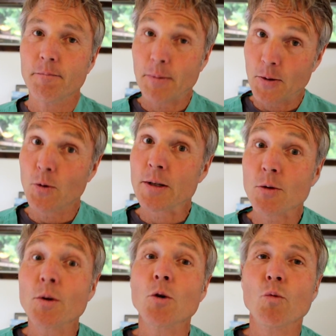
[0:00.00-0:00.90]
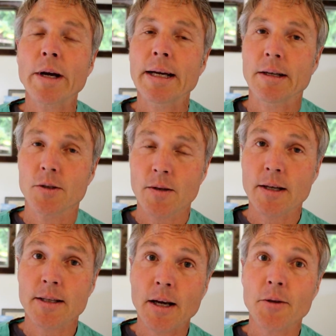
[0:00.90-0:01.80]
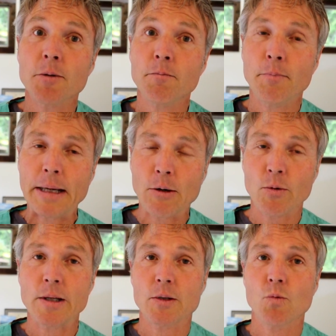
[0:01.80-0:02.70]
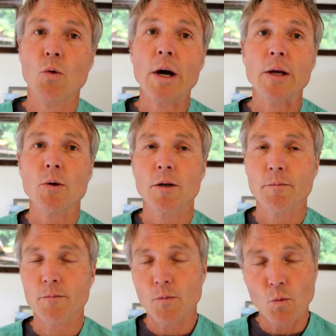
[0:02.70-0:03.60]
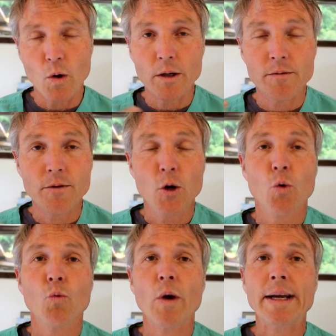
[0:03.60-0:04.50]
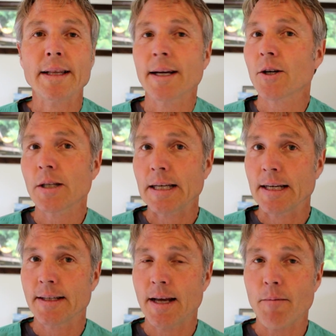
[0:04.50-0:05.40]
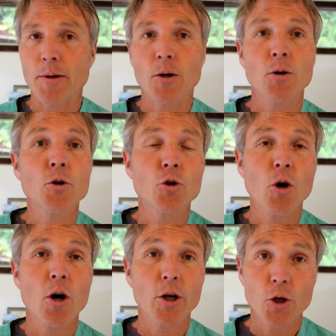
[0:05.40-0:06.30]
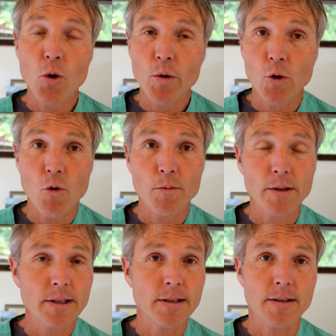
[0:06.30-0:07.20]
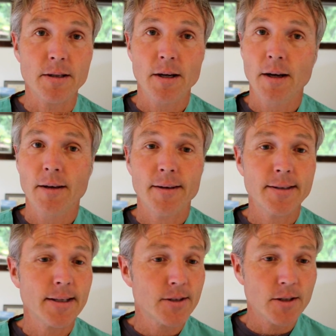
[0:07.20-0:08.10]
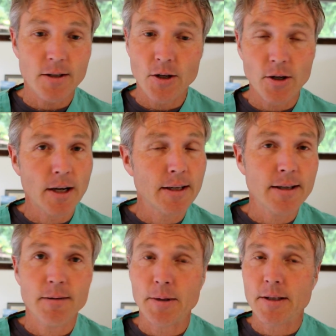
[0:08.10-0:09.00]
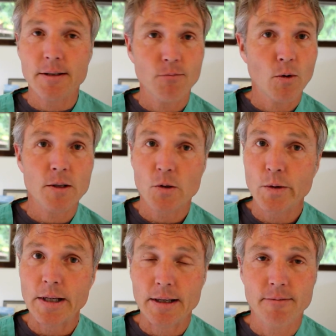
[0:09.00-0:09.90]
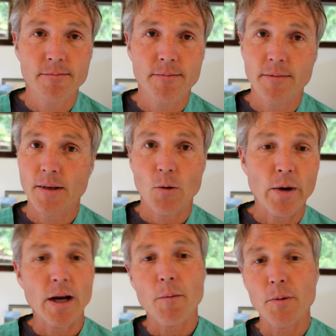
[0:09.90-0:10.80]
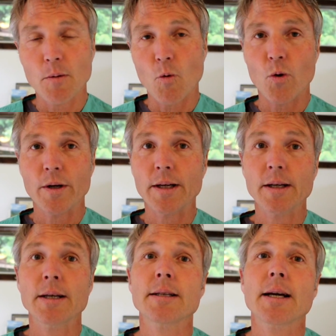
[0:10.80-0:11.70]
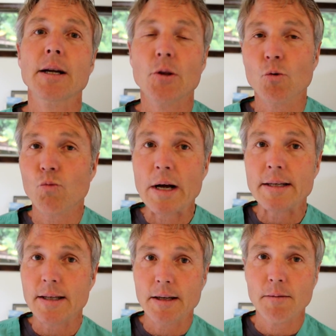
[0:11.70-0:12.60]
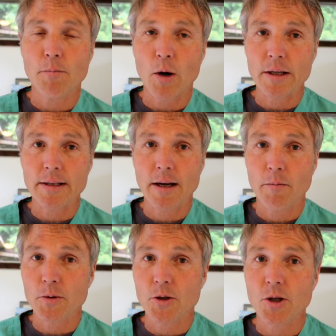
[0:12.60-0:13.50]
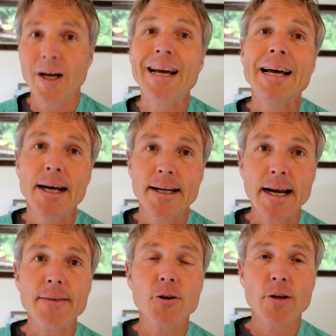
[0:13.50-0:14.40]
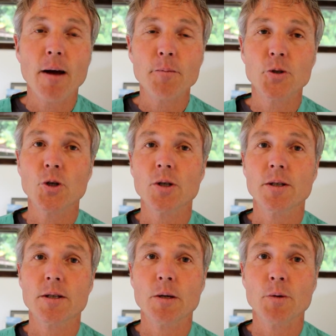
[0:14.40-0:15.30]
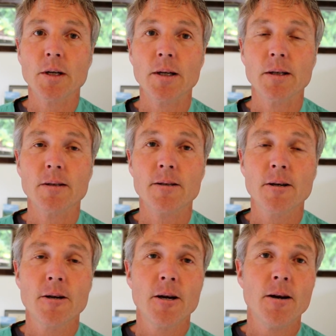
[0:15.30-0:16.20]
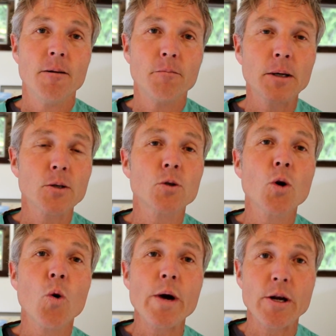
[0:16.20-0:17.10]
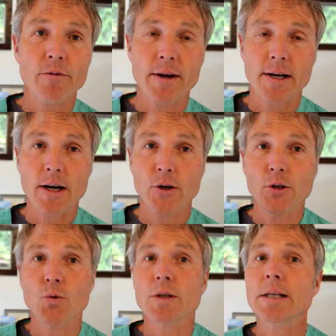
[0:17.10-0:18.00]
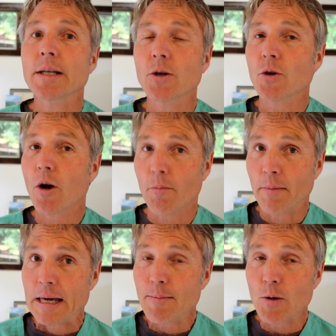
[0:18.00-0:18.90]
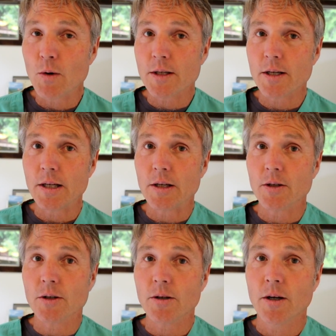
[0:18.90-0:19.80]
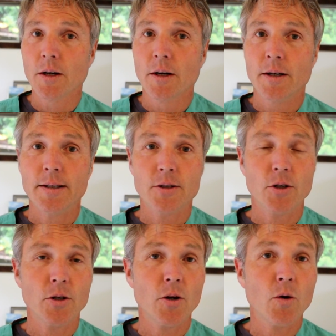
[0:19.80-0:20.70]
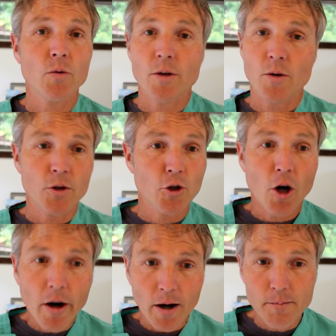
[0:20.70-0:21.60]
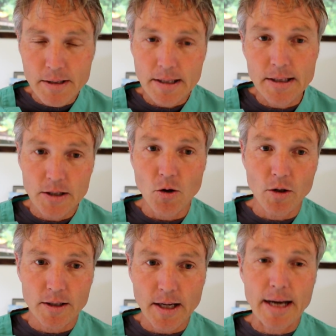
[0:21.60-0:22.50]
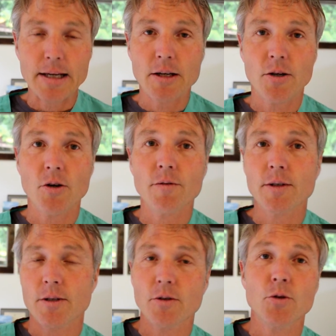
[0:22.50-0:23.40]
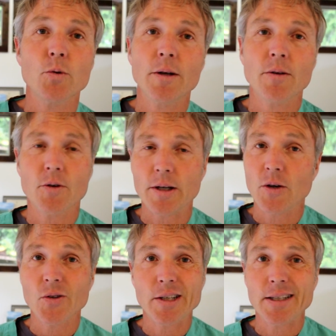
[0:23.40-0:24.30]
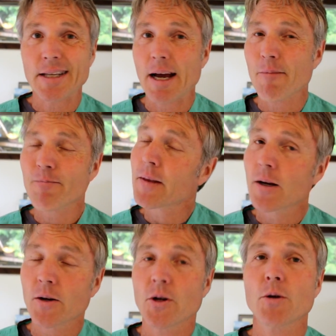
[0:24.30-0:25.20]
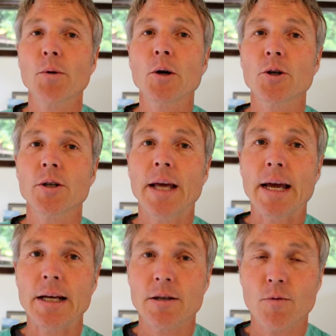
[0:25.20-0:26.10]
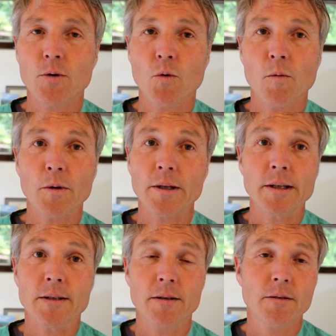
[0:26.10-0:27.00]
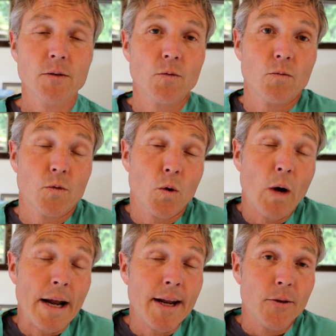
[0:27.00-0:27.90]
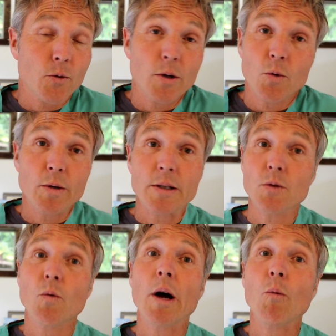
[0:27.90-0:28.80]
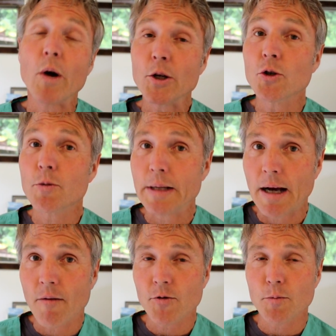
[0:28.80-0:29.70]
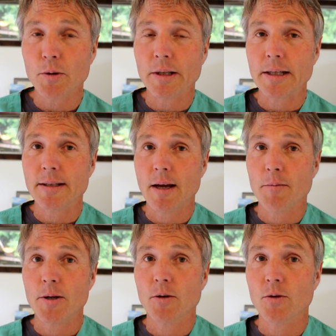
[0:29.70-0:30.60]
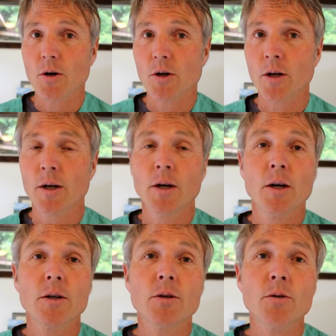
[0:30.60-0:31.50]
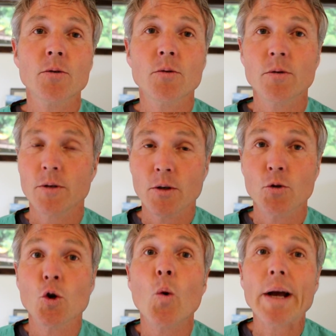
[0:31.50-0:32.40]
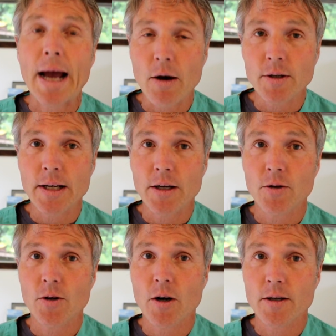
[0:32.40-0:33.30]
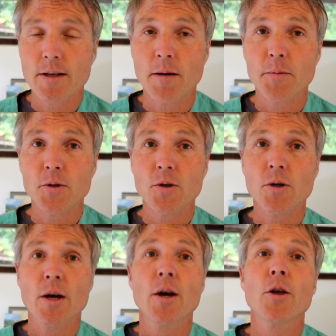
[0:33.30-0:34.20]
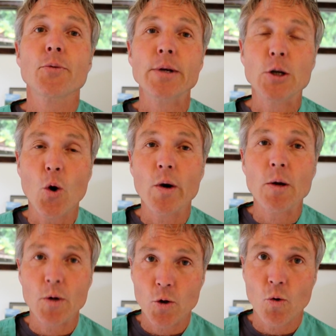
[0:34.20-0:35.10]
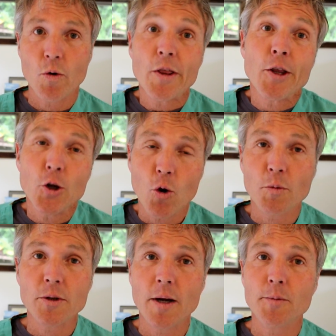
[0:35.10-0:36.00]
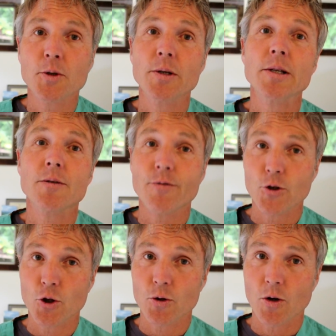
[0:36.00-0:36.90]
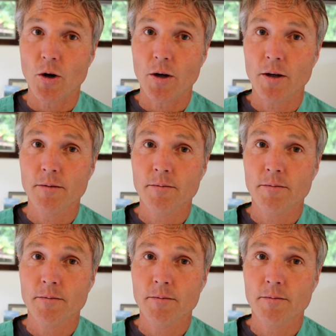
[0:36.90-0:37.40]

But there is a real range. So that's the other big reason why you want to regularly examine your dog and know what normal is. They say it's just a good idea. I mean, just once a week. They wake up in the morning. It's kind of their resting body temperature. Take their temperature and see what it is. Because there's no way your veterinarian who's seeing your dog maybe once a year is going to know, you know, your dog comes in, he's all excited and nervous, they're doing their yearly exam. Not a real good gauge of what normal is. So another real reason why. One, you should be comfortably examining your dog. Two, you know, knowing how to take your dog's temperature. Three, knowing what the normal temperature is for your dog.